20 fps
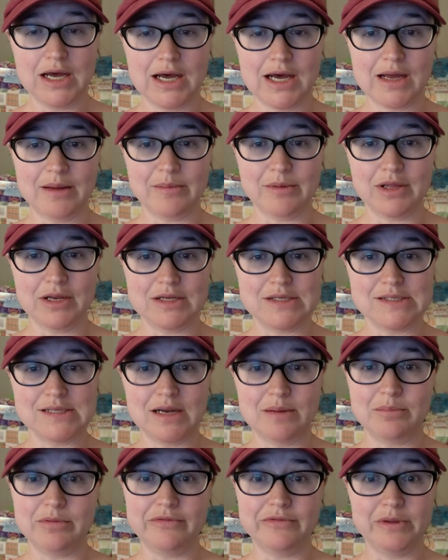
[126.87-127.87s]
I'm going to
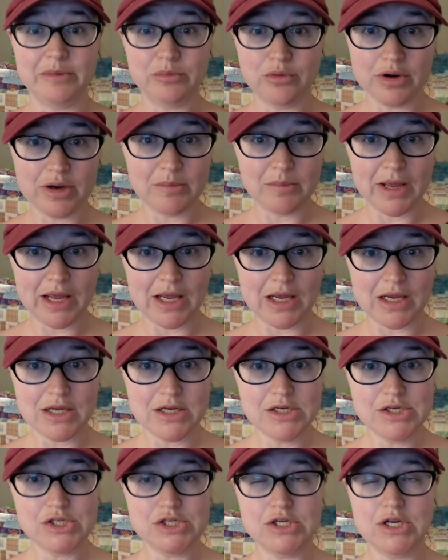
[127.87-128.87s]
set up a Flipgrid
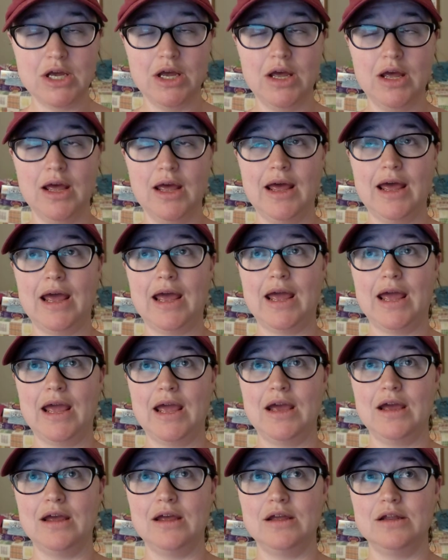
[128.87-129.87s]
page,
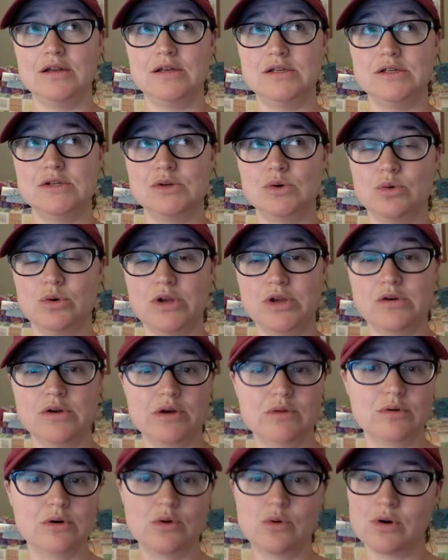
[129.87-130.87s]
or you
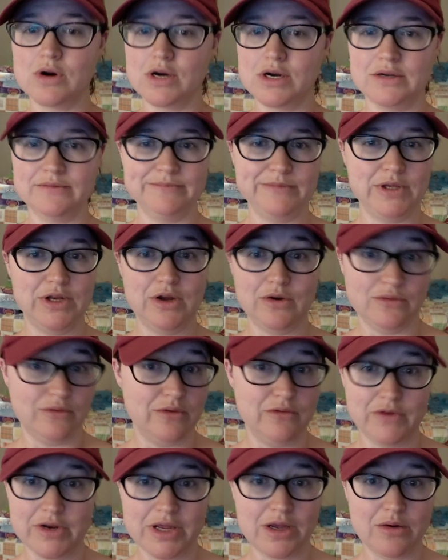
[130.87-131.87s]
could record,
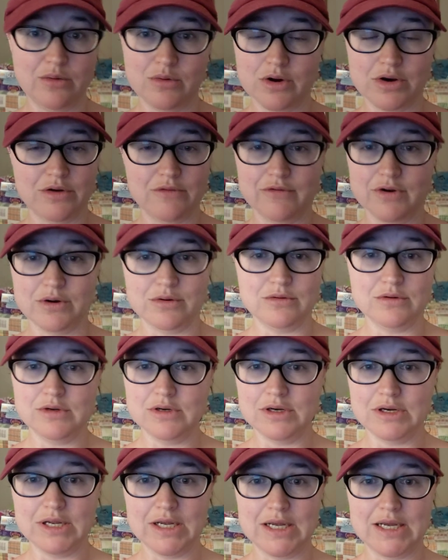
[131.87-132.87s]
a video on your phone
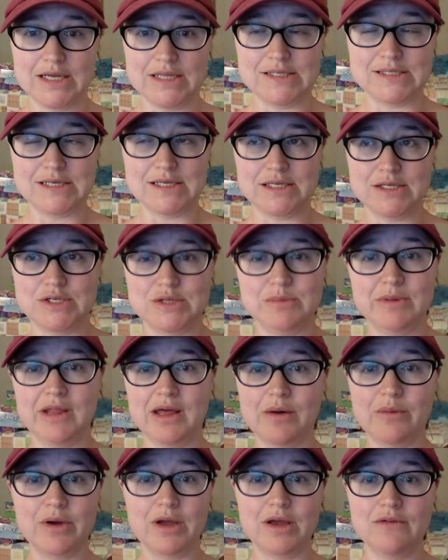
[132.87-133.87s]
and send it to me
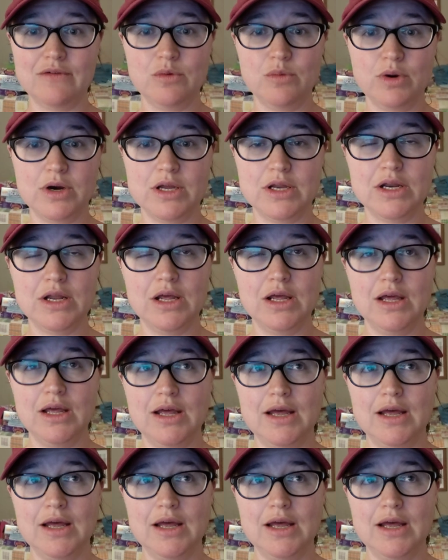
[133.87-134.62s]
that way if you want,